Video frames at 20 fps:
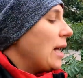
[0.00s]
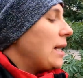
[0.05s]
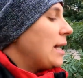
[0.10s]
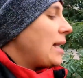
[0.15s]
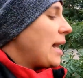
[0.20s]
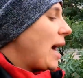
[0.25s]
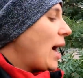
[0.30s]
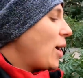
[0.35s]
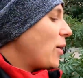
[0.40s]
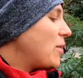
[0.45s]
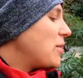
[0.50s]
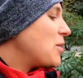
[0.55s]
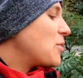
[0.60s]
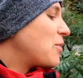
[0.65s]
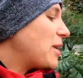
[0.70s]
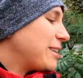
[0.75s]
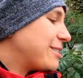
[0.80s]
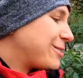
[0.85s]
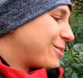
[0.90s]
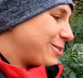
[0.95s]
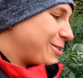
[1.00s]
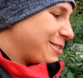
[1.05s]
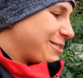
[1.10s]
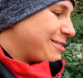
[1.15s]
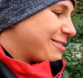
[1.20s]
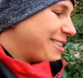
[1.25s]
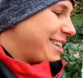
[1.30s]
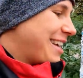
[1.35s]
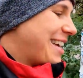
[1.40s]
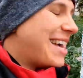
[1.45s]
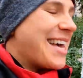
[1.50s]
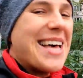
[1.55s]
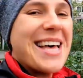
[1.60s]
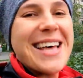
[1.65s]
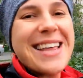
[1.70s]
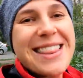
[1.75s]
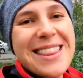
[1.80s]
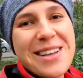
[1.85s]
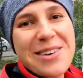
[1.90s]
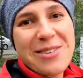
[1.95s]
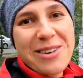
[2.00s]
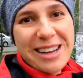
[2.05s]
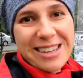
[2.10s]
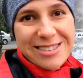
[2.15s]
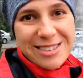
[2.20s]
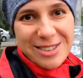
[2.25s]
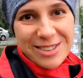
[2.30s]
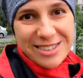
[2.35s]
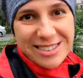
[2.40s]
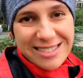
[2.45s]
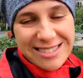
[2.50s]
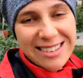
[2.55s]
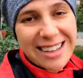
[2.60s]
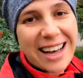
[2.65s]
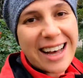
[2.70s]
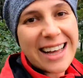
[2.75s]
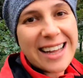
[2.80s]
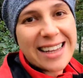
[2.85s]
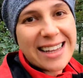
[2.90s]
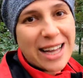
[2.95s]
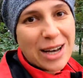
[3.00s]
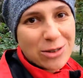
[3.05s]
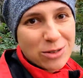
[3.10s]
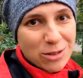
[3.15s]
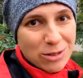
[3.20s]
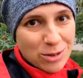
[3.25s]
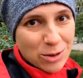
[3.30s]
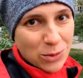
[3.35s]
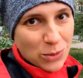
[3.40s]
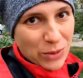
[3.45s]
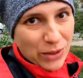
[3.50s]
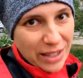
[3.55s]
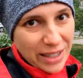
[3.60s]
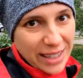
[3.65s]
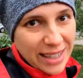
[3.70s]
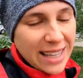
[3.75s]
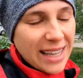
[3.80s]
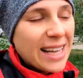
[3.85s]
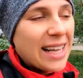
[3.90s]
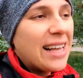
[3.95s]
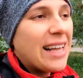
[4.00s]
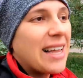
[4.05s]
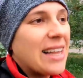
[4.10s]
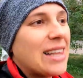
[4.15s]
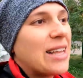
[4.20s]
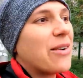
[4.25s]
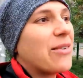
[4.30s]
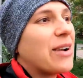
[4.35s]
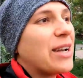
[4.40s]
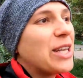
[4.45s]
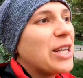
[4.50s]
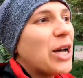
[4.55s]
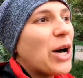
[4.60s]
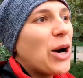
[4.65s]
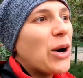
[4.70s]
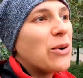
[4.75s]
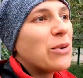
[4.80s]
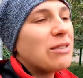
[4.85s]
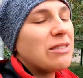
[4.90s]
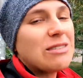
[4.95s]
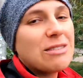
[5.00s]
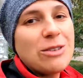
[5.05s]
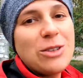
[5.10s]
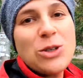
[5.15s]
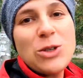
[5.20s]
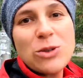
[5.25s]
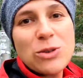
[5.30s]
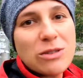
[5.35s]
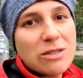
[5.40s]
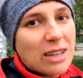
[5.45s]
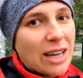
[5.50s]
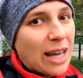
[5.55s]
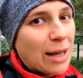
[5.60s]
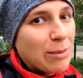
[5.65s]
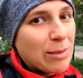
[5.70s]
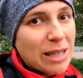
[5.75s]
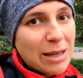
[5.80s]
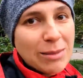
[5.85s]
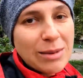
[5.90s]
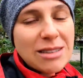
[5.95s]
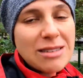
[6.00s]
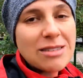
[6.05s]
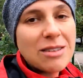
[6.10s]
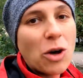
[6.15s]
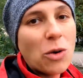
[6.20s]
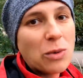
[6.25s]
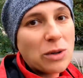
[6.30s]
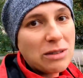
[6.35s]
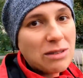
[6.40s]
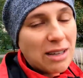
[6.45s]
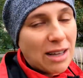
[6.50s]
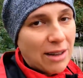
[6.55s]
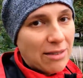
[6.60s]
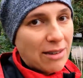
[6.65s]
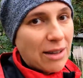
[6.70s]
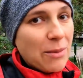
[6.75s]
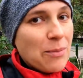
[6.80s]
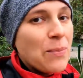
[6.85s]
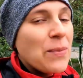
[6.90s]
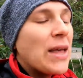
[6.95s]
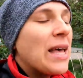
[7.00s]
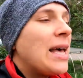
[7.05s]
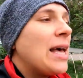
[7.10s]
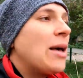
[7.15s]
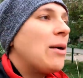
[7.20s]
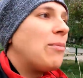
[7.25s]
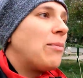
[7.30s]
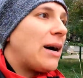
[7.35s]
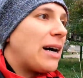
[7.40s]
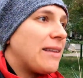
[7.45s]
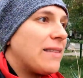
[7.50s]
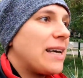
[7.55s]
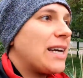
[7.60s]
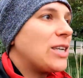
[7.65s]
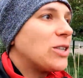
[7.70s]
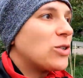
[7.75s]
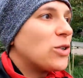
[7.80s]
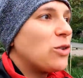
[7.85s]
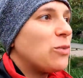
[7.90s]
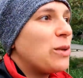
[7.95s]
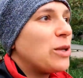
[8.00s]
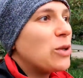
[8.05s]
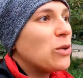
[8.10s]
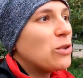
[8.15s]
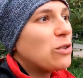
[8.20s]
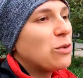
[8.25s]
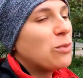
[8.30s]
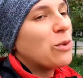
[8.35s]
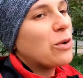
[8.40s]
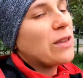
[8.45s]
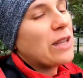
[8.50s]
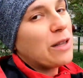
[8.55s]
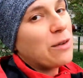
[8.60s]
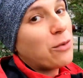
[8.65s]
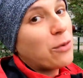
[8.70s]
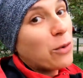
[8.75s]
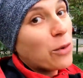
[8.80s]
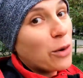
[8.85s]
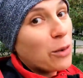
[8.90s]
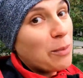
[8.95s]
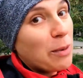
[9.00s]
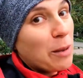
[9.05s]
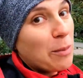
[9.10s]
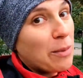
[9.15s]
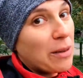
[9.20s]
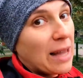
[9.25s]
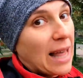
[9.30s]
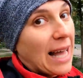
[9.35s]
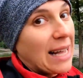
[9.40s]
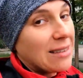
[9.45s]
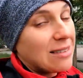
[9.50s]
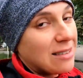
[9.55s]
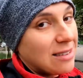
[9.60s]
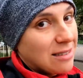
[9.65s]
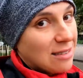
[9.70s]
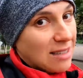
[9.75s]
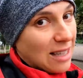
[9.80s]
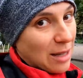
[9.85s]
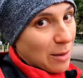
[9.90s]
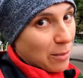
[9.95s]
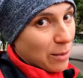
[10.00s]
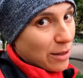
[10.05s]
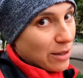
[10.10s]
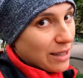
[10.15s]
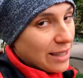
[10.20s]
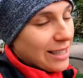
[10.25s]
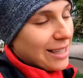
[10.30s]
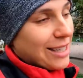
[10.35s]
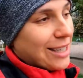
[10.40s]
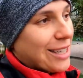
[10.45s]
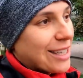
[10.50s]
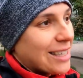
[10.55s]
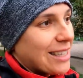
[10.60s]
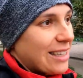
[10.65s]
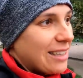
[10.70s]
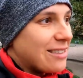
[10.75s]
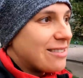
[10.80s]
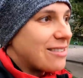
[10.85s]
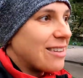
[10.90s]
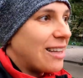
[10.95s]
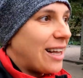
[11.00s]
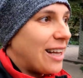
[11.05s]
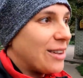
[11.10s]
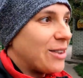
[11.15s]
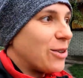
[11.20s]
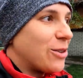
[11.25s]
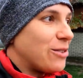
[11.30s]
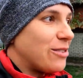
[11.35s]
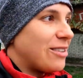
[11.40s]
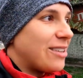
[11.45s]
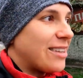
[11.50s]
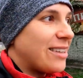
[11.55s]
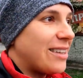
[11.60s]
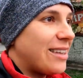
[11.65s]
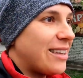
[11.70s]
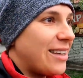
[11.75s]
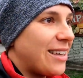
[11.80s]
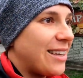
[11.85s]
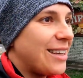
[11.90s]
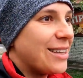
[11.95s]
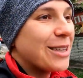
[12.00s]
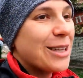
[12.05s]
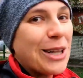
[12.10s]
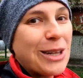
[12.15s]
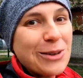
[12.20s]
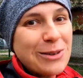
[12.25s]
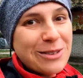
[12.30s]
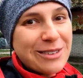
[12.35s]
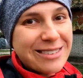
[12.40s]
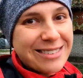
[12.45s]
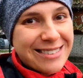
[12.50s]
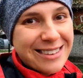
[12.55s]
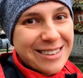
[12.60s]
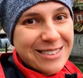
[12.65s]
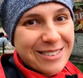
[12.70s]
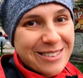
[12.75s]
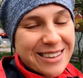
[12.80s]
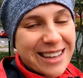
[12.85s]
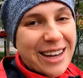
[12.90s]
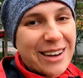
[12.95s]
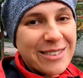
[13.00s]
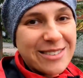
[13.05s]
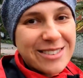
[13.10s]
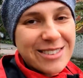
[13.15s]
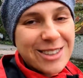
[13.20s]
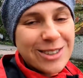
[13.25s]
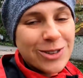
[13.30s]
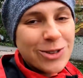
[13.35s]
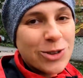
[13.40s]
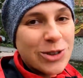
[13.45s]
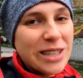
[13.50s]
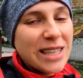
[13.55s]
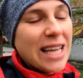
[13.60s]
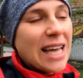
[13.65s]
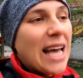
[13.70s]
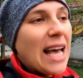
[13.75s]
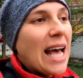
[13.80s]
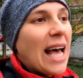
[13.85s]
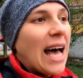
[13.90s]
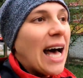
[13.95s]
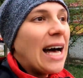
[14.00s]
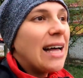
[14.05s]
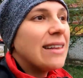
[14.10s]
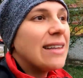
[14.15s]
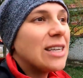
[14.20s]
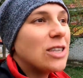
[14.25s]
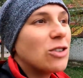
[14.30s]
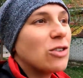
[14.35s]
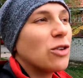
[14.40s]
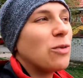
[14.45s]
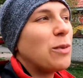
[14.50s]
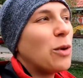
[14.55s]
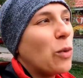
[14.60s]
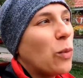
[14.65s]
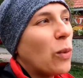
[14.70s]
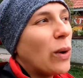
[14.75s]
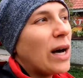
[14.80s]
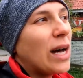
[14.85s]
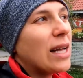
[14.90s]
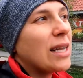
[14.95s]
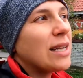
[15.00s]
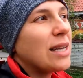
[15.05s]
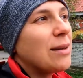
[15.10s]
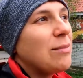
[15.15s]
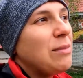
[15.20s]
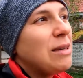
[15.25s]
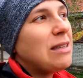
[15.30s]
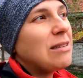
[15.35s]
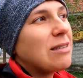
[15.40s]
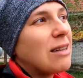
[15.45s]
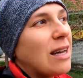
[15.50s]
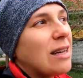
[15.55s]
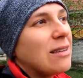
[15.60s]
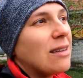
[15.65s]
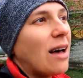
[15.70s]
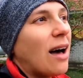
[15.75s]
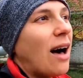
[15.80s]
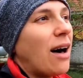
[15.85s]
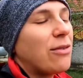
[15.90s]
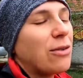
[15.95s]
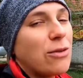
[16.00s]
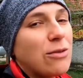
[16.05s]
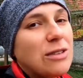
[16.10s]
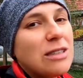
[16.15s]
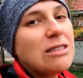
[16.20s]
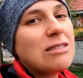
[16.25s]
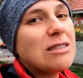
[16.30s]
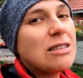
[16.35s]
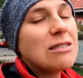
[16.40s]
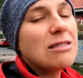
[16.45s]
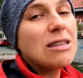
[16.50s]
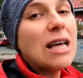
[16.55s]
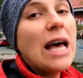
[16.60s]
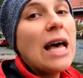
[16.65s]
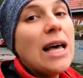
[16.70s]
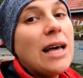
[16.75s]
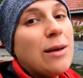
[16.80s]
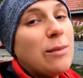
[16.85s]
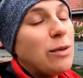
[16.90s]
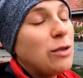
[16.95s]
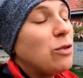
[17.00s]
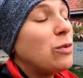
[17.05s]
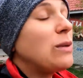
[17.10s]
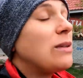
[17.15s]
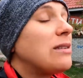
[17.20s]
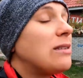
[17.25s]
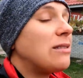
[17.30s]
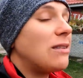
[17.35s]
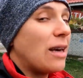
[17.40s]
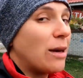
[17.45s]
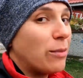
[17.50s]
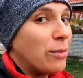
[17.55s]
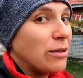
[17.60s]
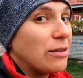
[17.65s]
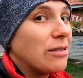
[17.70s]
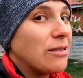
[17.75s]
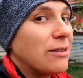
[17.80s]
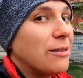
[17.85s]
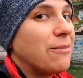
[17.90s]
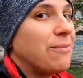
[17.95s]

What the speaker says: Now the restaurants. The restaurants are allowed to work. There are no new time limits or whatever, but there should be not more than 4 people at the table. Kids are not included, they don't count children. And there should be 1.5 meters of distance between the tables.